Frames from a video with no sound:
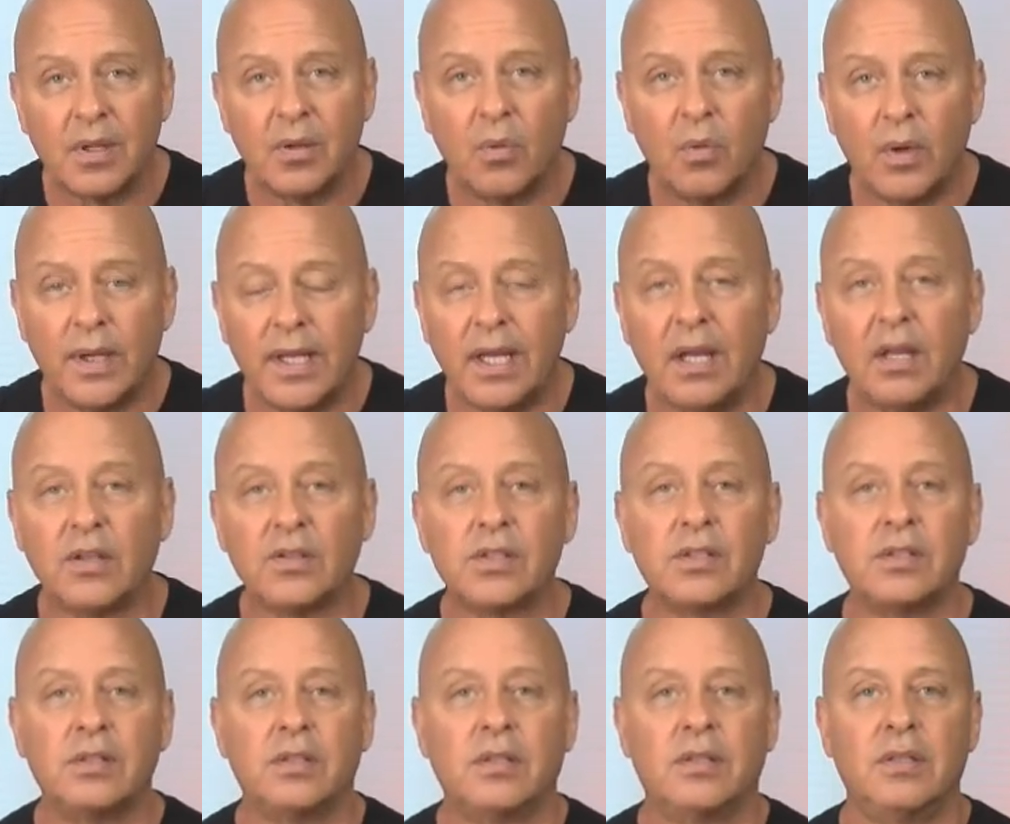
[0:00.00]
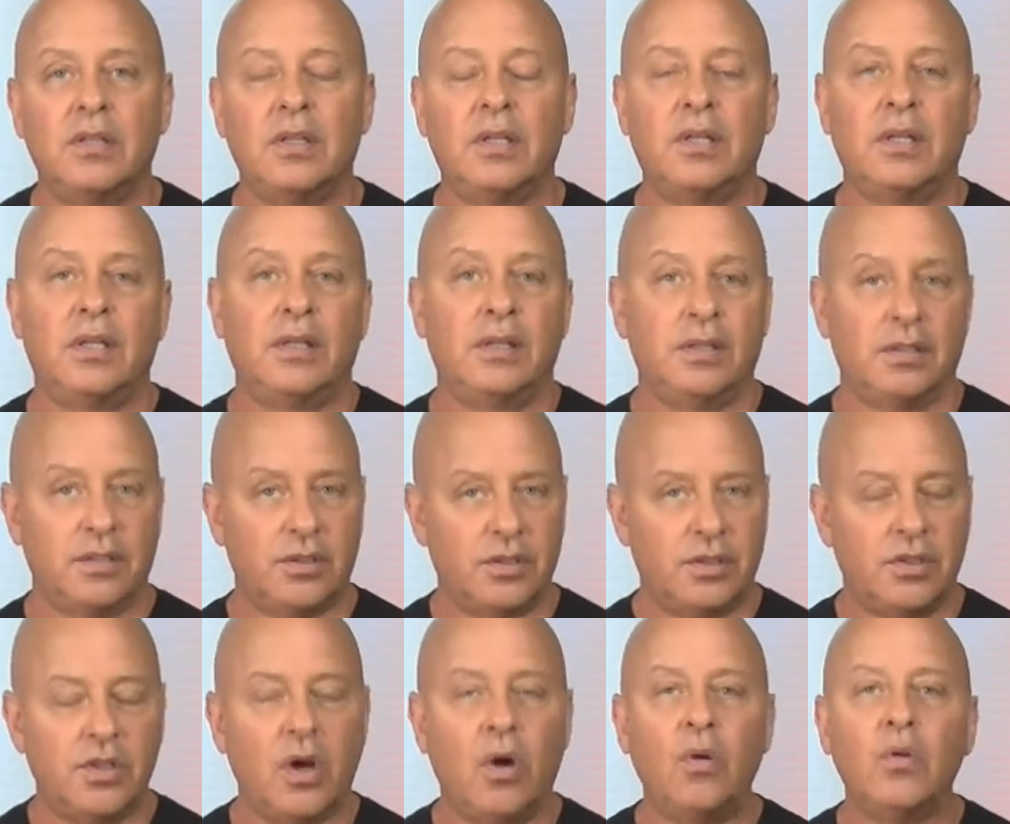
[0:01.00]
What else?
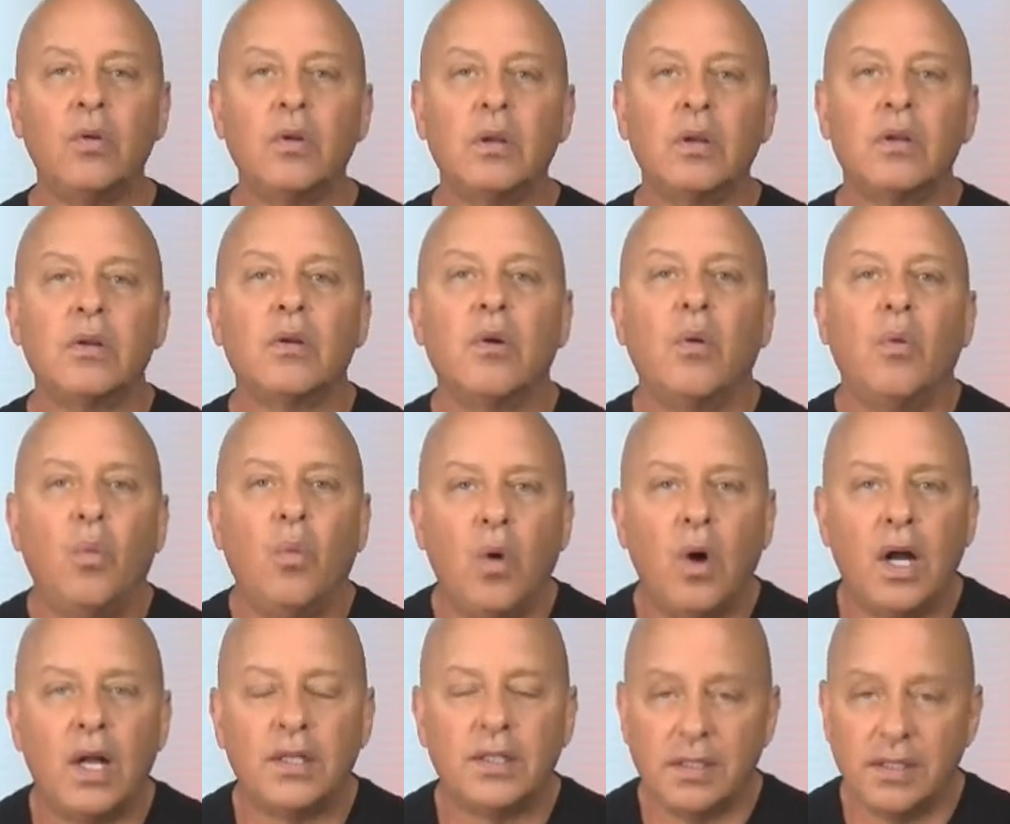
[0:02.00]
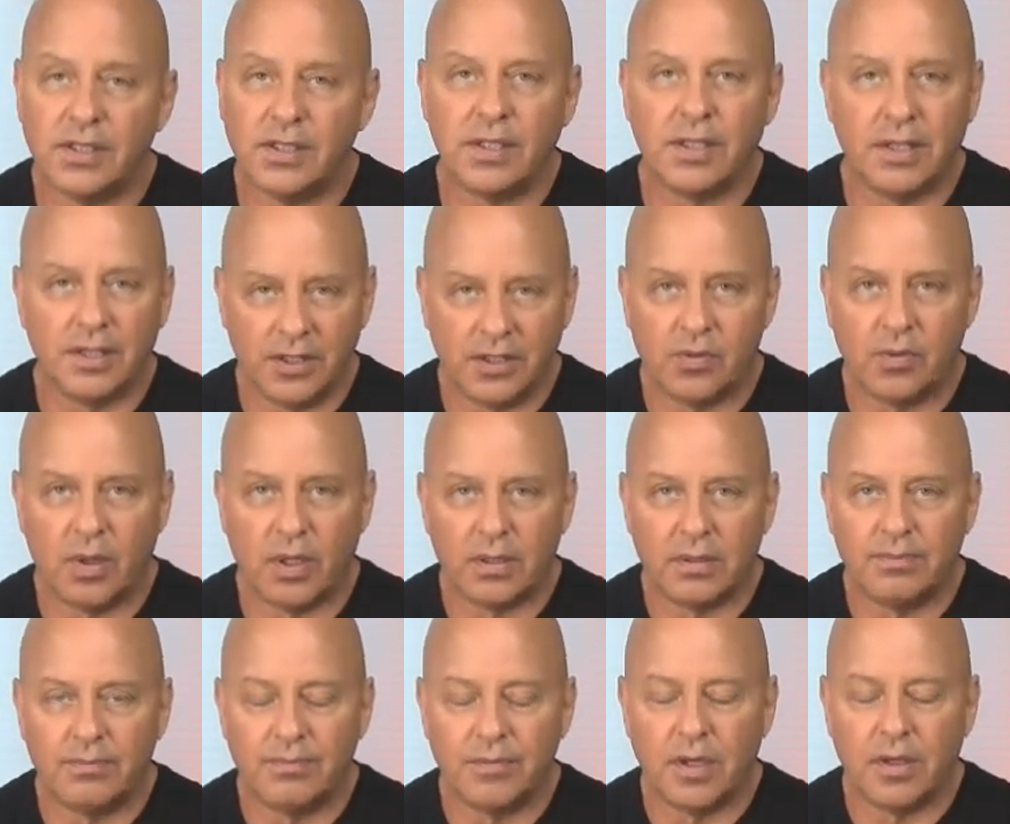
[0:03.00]
Listen to this one,
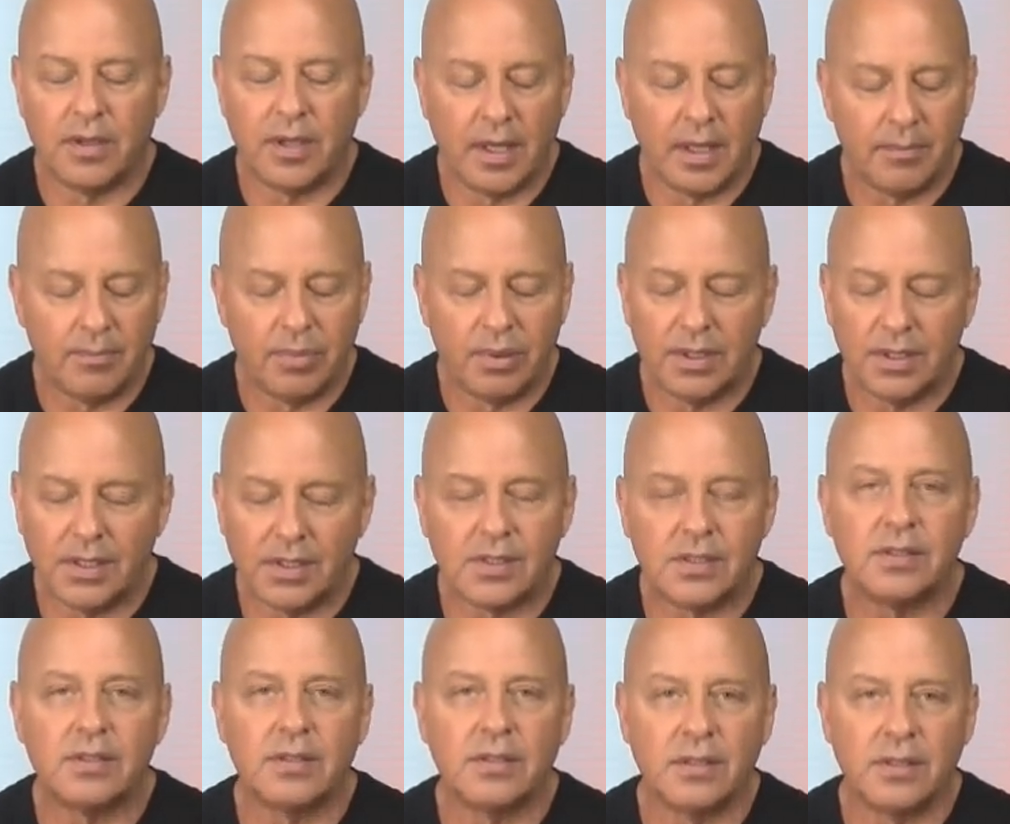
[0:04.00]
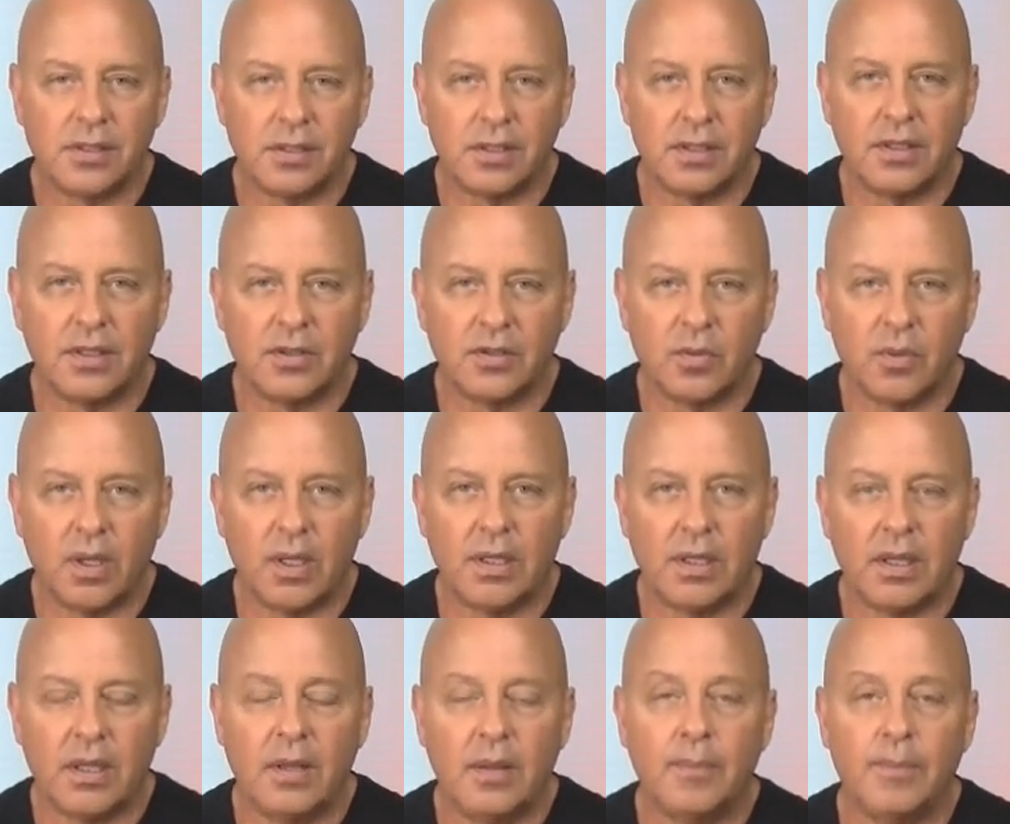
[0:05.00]
okay? Please listen to this one.
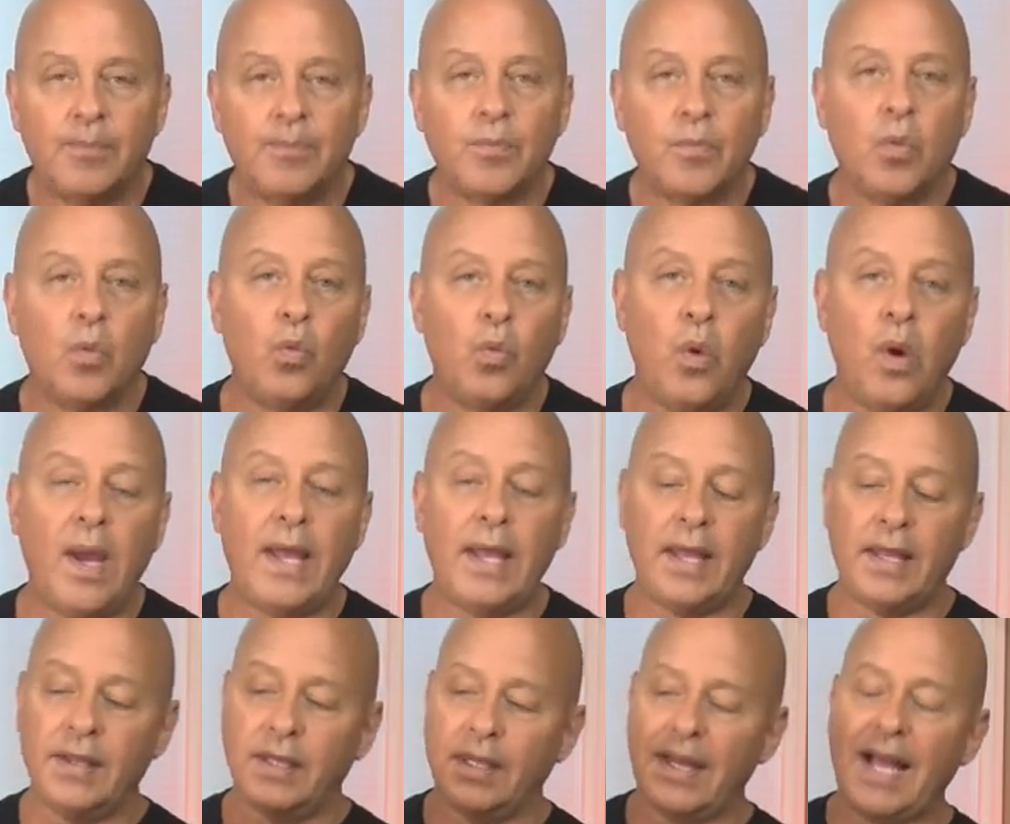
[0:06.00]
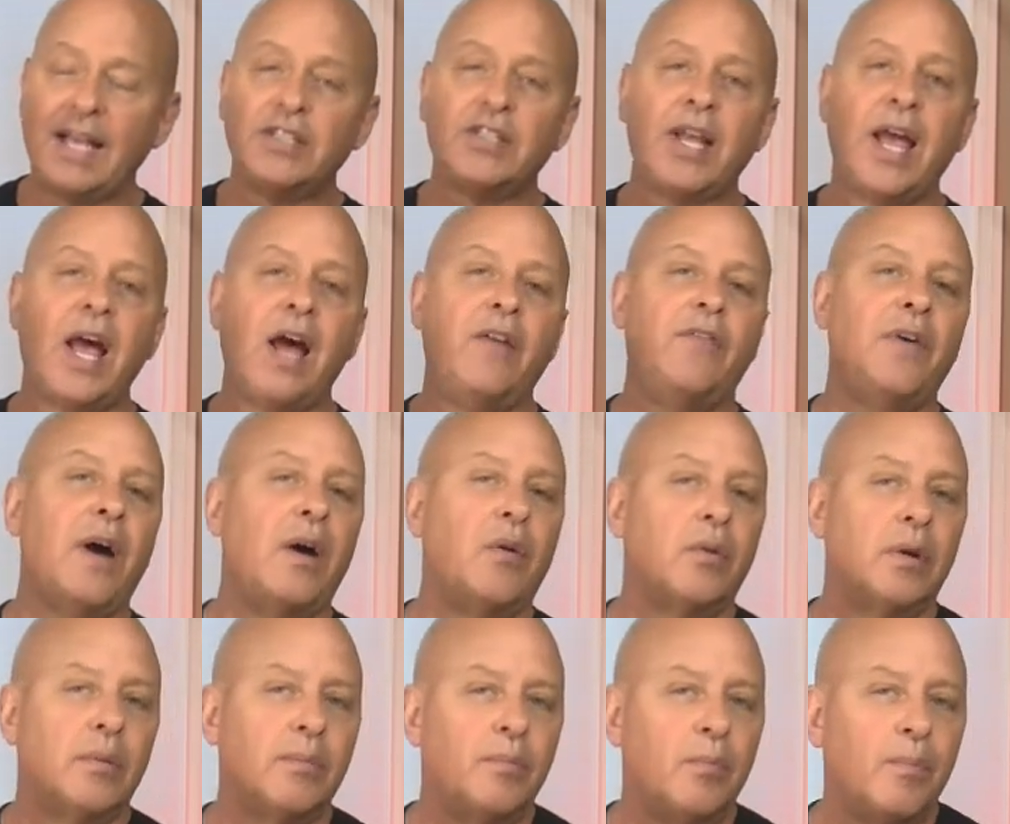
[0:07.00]
In the last half hour,